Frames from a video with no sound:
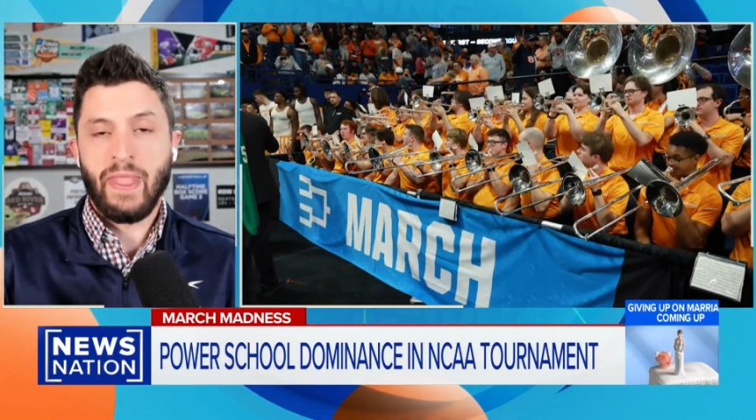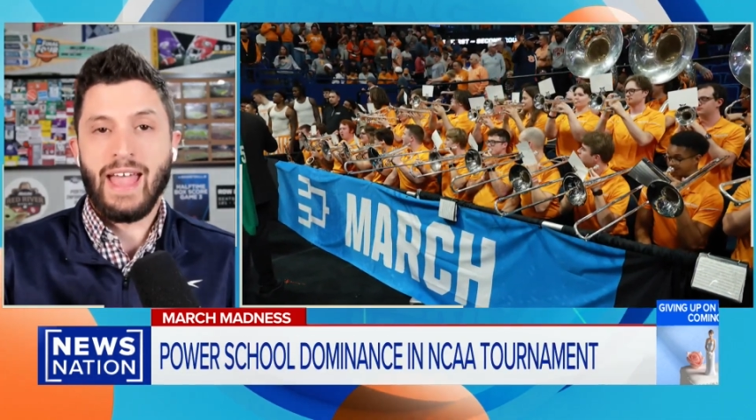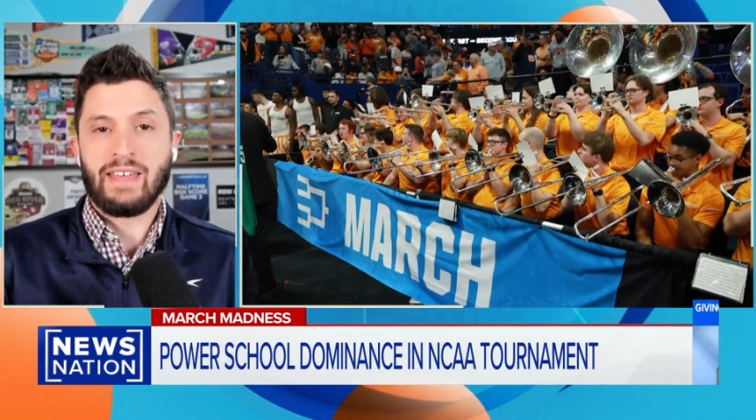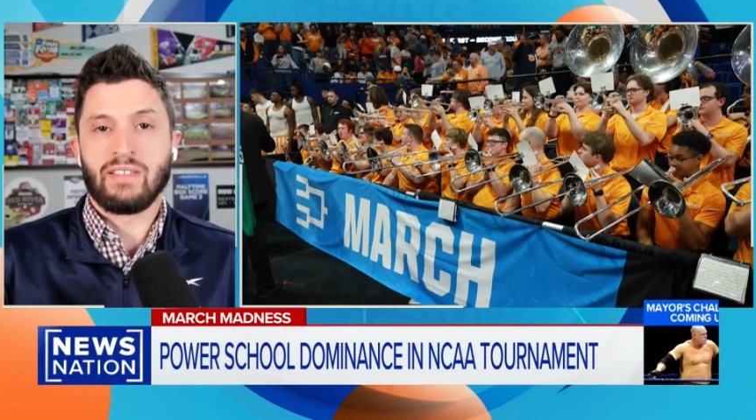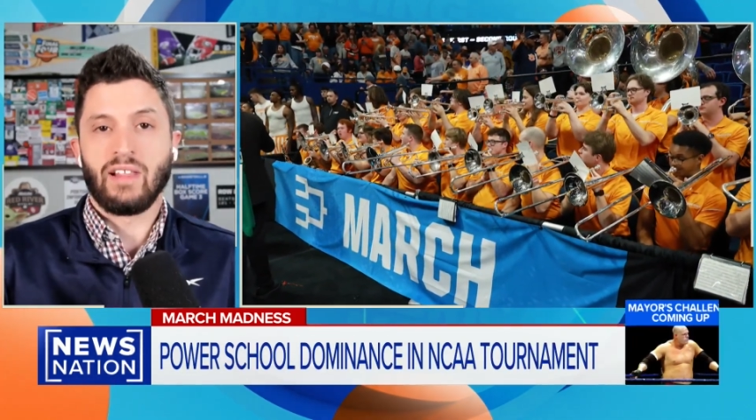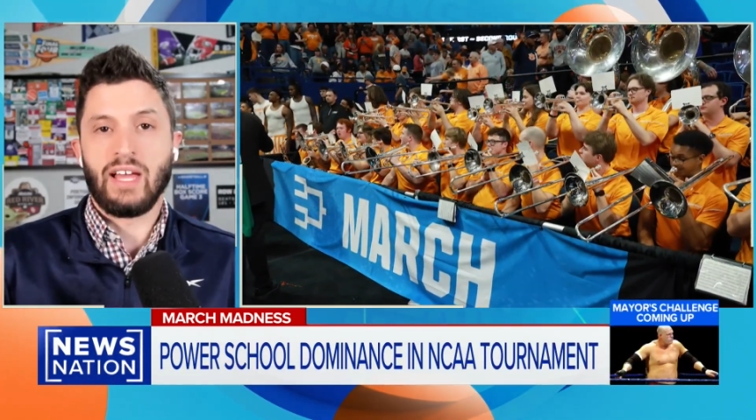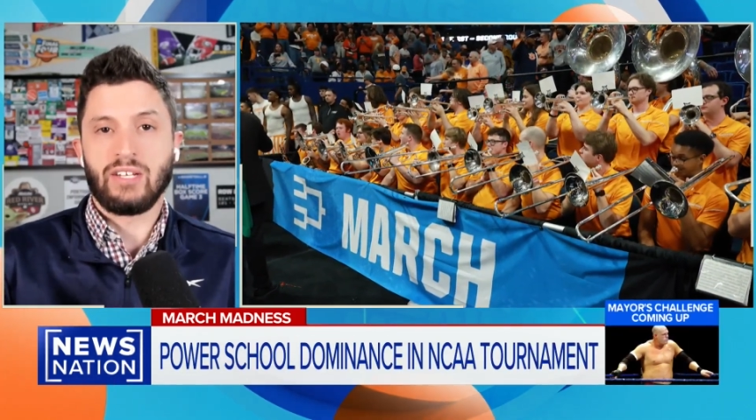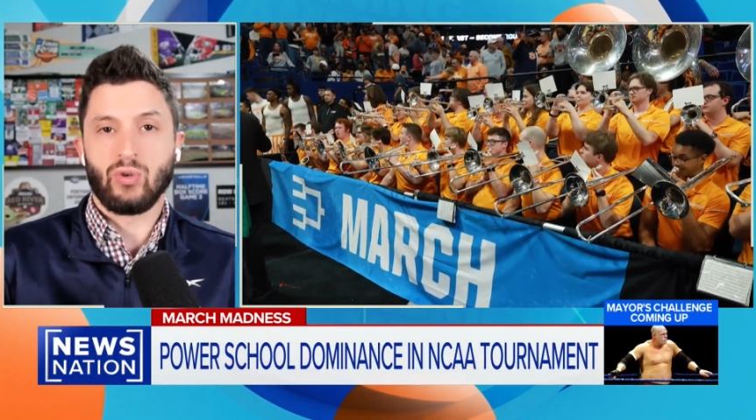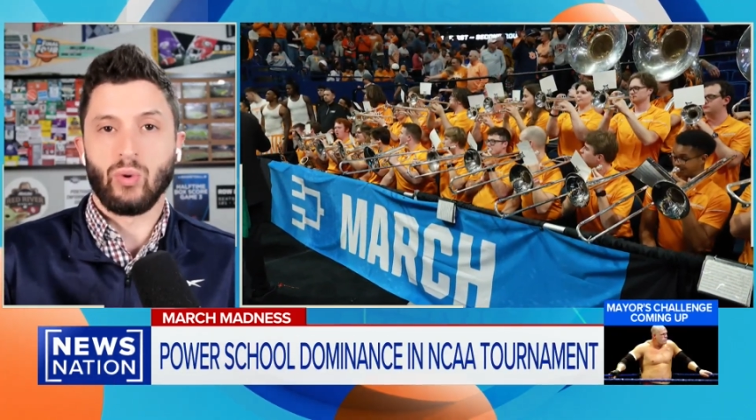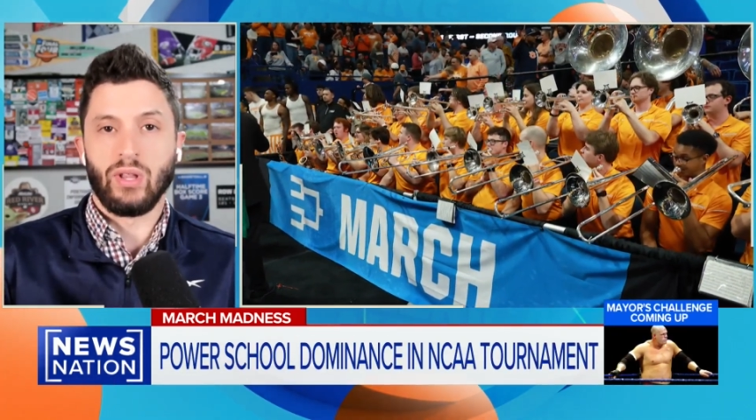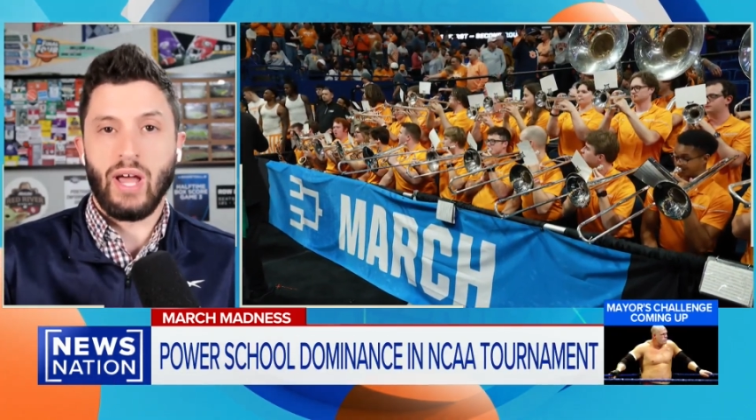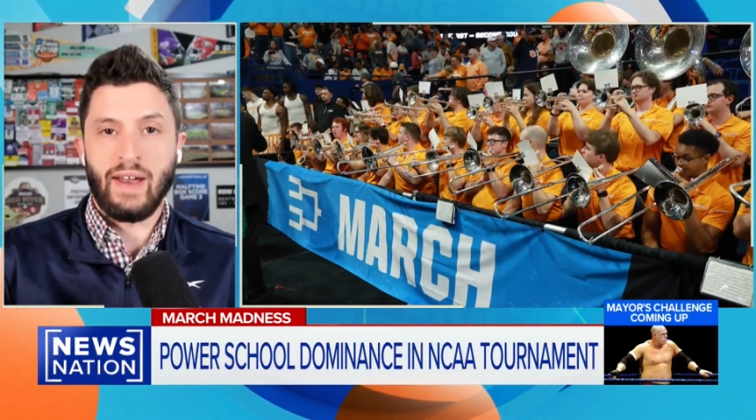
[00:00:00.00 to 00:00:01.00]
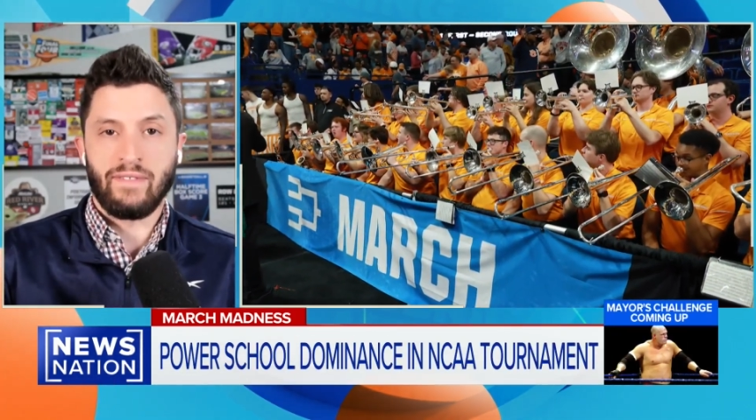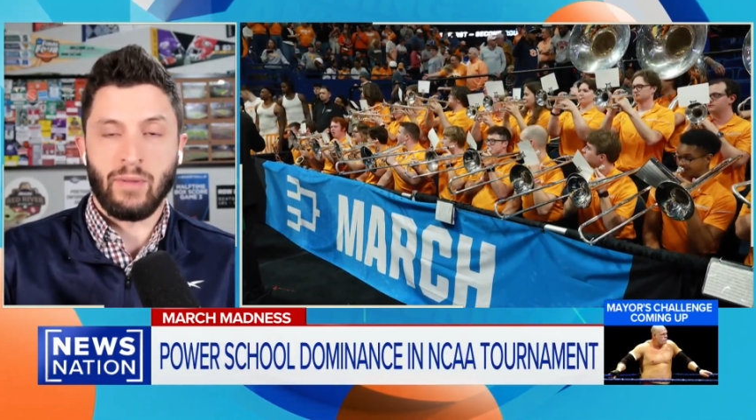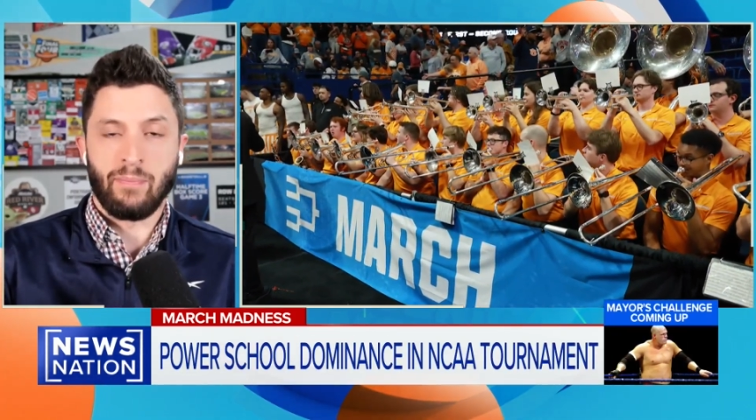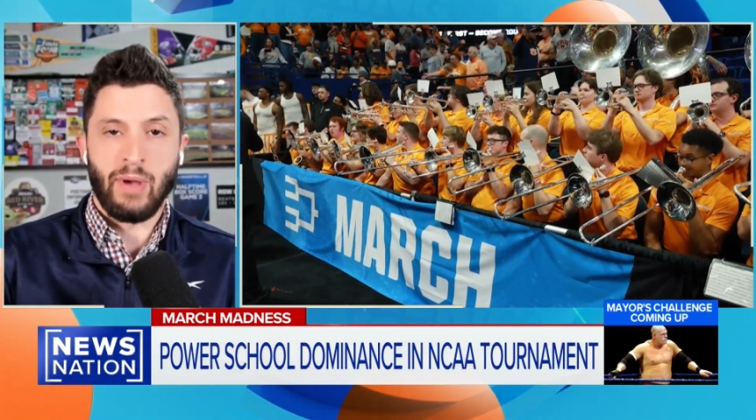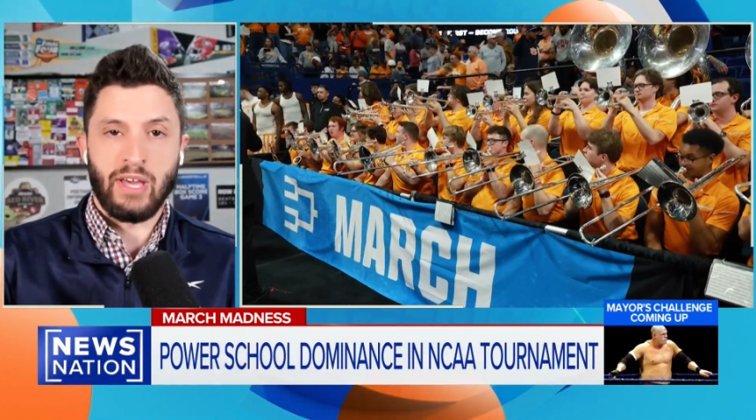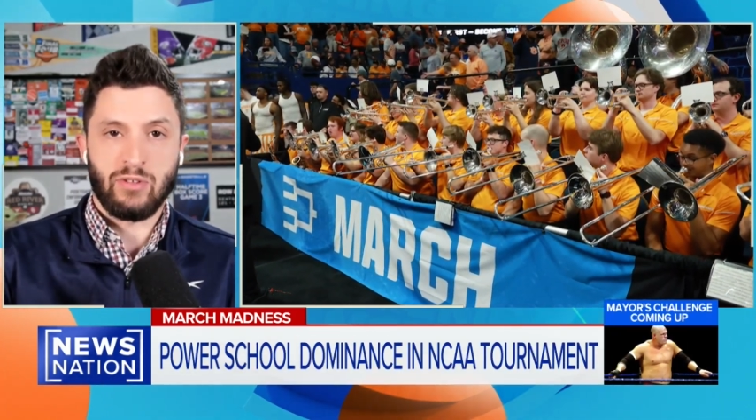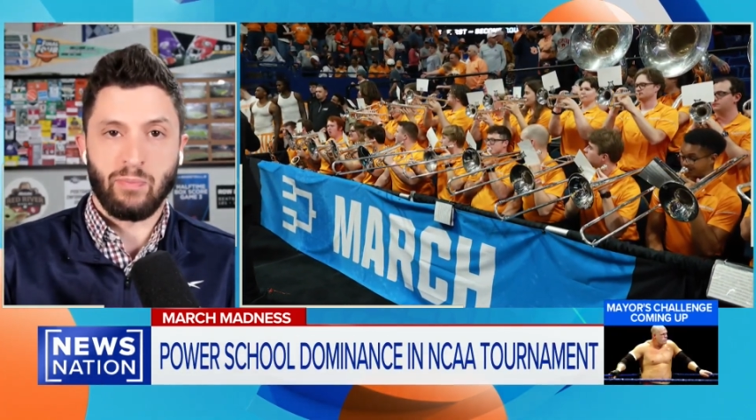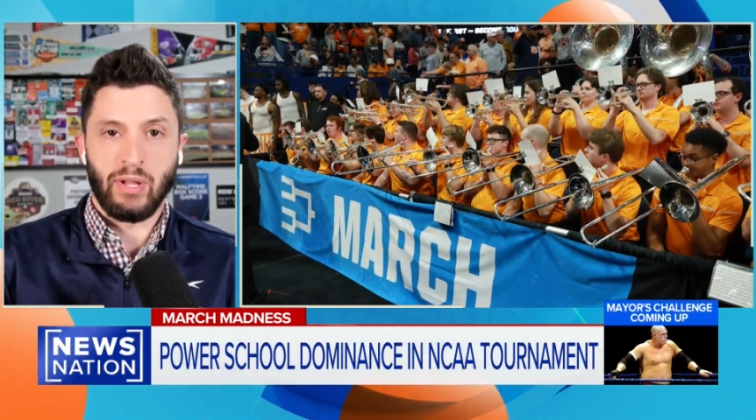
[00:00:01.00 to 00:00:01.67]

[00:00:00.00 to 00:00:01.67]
has led to a lot of the best